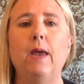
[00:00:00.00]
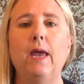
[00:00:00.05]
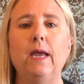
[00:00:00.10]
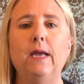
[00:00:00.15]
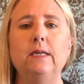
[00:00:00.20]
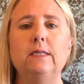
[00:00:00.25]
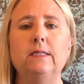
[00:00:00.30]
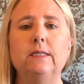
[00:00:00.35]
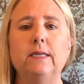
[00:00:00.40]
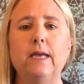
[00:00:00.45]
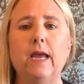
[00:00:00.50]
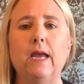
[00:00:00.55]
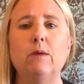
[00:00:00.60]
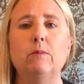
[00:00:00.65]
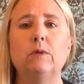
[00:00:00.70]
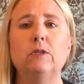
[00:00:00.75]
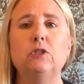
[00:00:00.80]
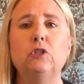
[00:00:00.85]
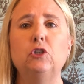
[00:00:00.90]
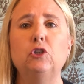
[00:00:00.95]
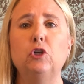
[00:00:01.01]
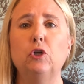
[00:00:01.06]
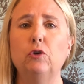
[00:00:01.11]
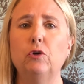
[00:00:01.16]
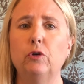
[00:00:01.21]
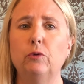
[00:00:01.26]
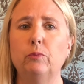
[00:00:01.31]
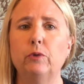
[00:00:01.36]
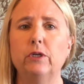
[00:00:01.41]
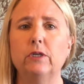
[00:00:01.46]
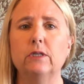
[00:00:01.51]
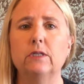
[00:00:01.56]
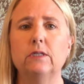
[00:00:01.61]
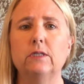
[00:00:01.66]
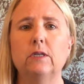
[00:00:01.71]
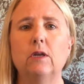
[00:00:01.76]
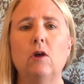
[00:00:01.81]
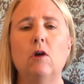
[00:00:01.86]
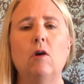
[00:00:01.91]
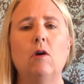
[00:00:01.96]
maze, game, and Sudoku
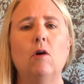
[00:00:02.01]
books.